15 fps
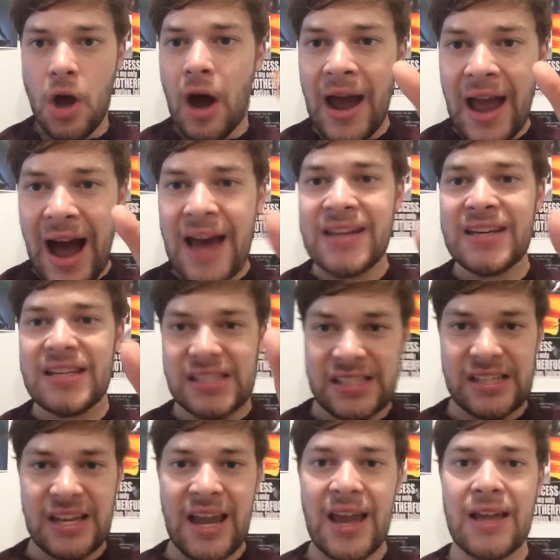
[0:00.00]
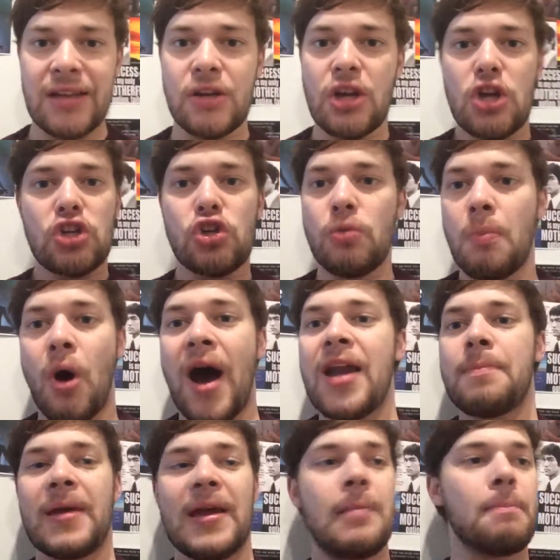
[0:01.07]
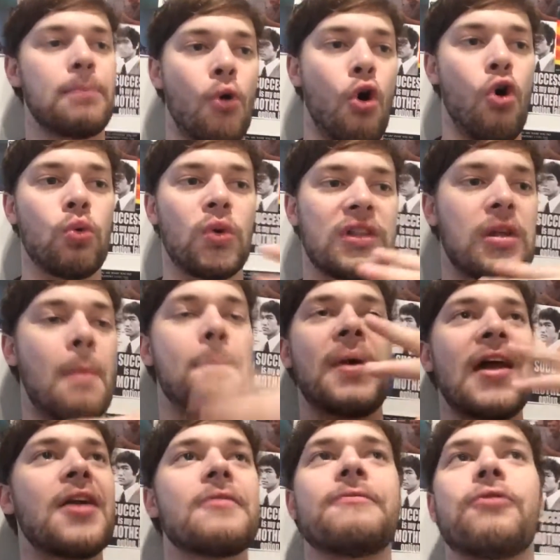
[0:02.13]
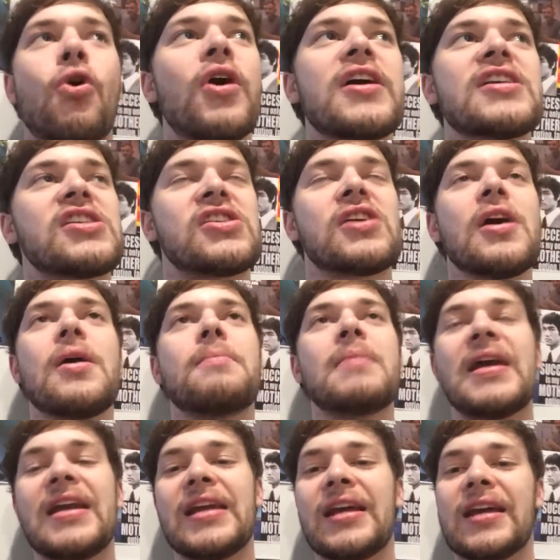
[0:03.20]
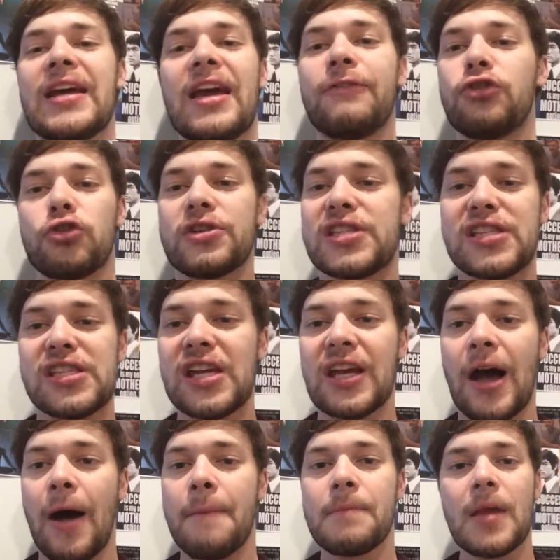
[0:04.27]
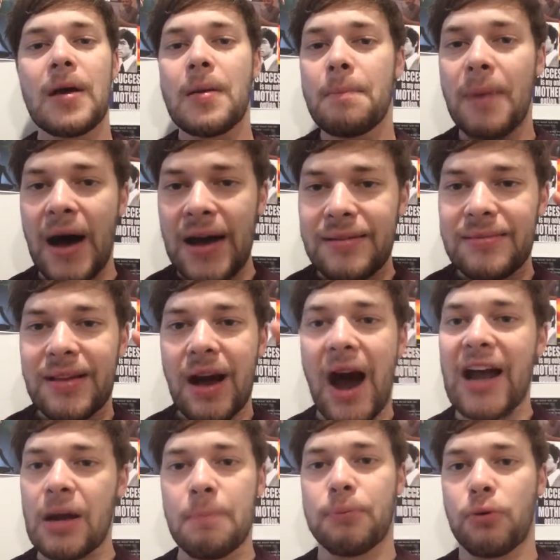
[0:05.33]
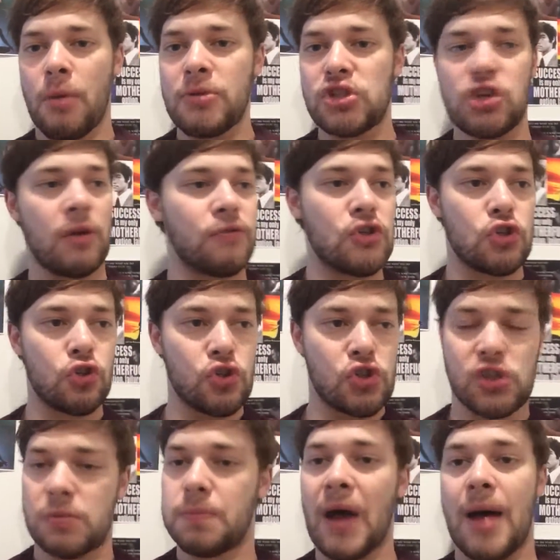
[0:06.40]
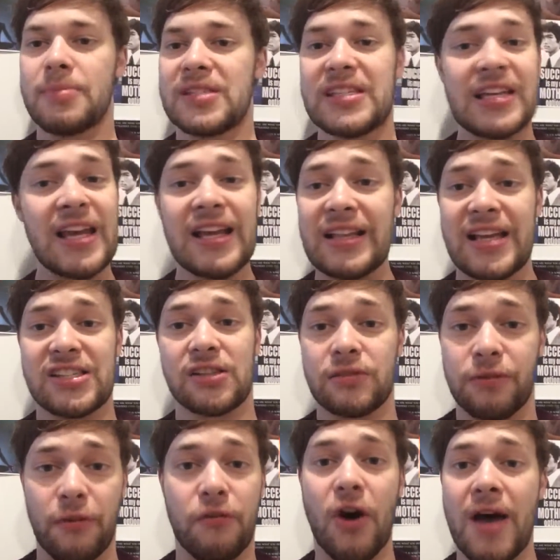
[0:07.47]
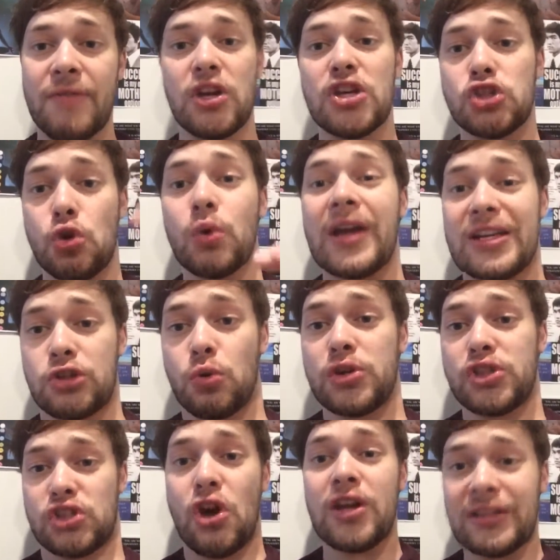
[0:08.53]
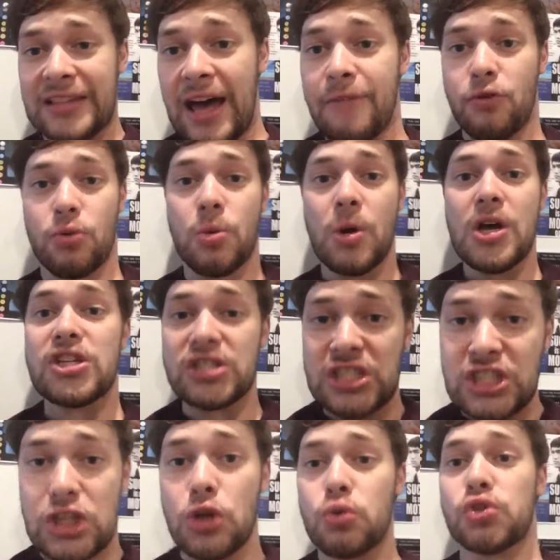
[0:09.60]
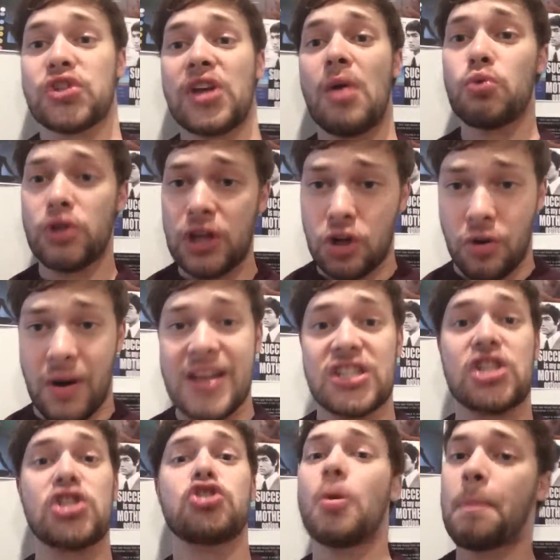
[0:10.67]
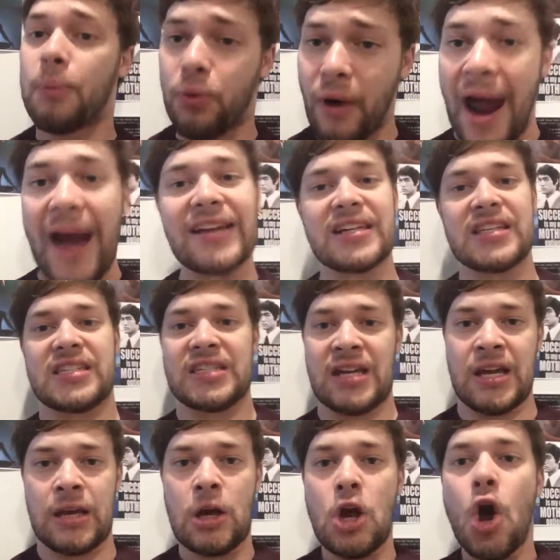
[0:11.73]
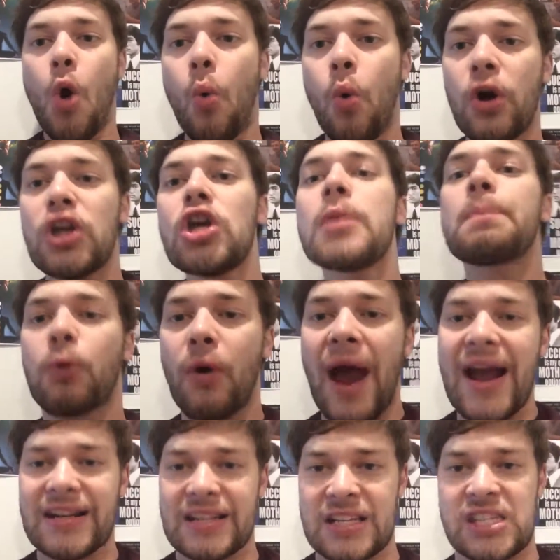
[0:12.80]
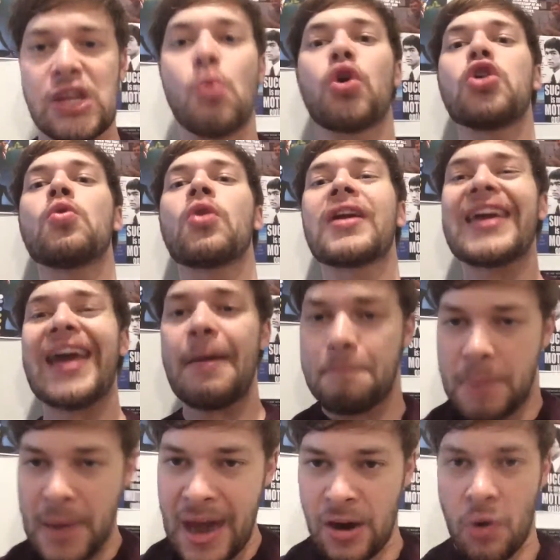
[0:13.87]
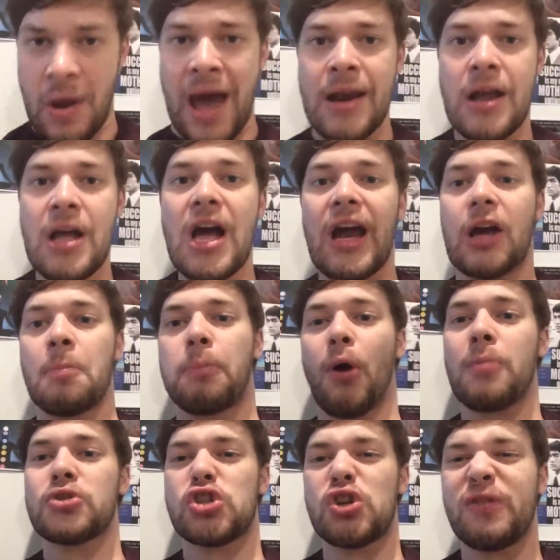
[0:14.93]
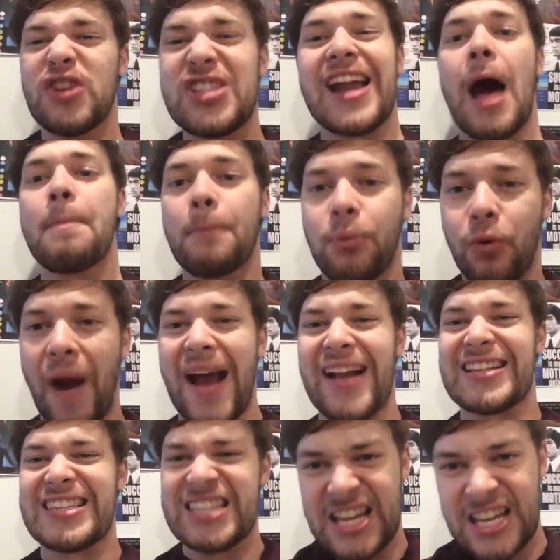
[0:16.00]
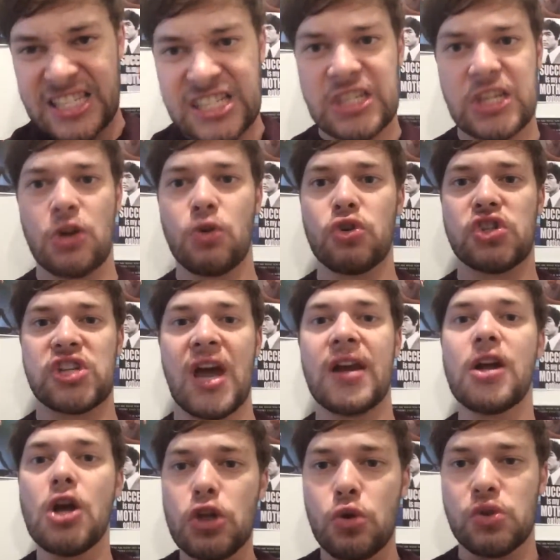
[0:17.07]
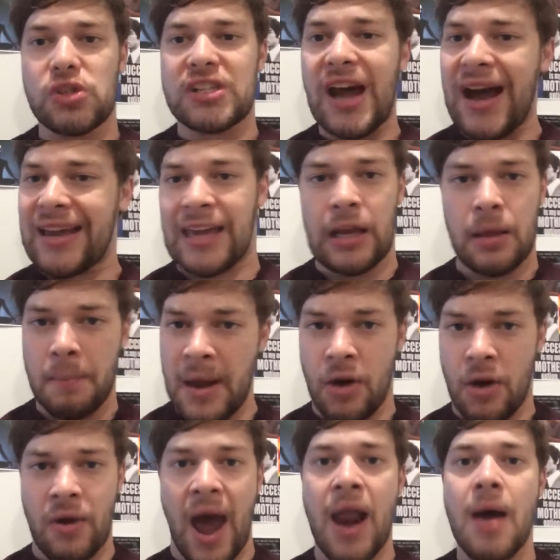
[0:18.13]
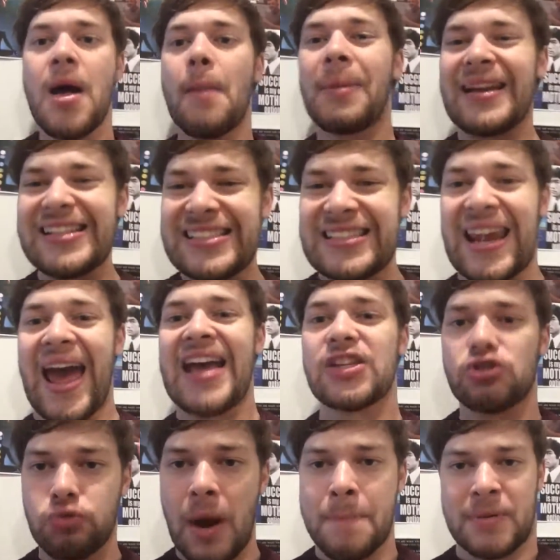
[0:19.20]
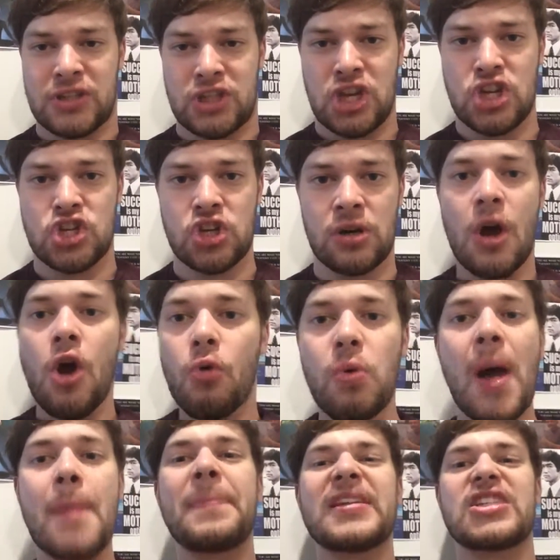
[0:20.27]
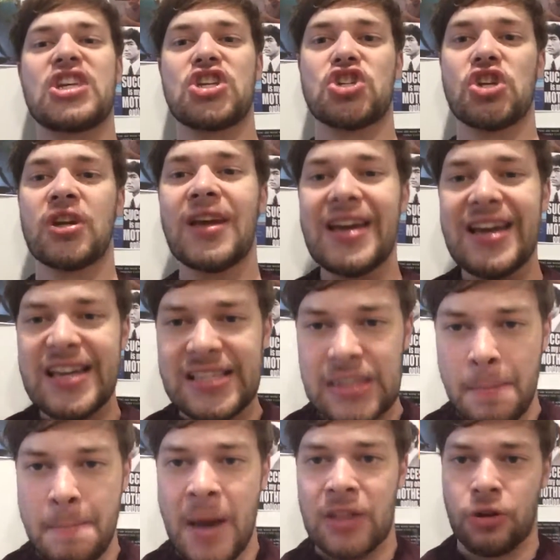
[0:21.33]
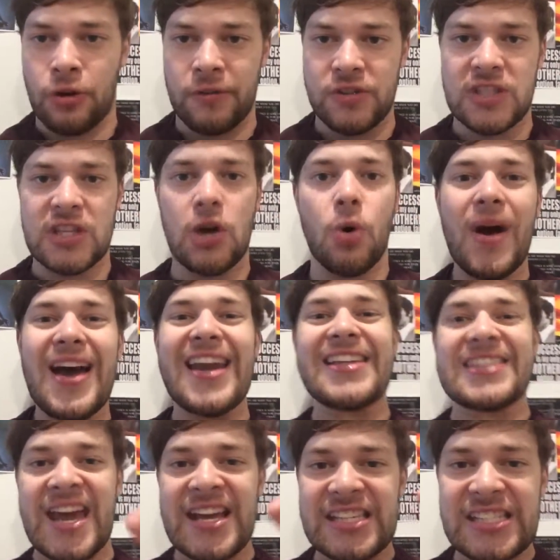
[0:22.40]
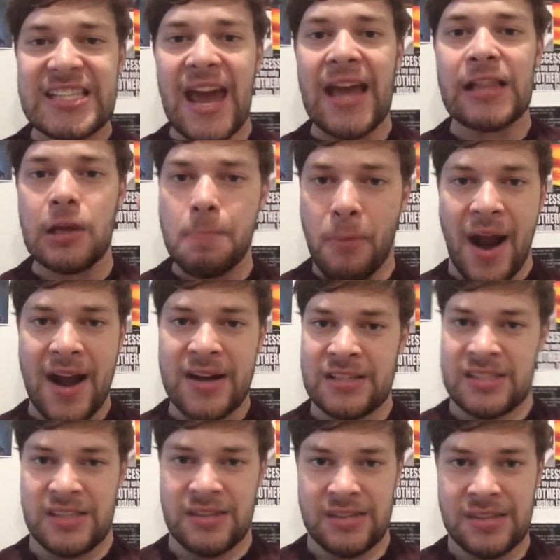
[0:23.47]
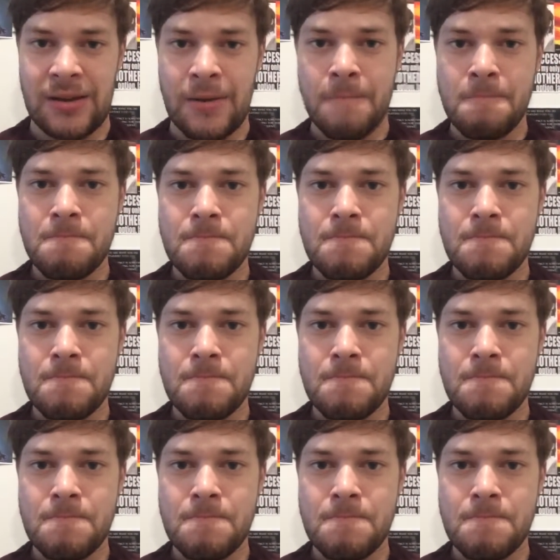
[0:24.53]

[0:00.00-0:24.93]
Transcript: I understand you might have been born with a better voice, meaning if you're a singer. But I can promise you, if you do singing lessons for 5 years, you'll get to a certain level. Your skill set will increase because you're practicing it. What are you practicing? What do you want to get better at? And I can promise you, if you start practicing a skill set, you'll start getting better at it. But it takes repetition. Repetition is the mother of skill, and it takes daily practices.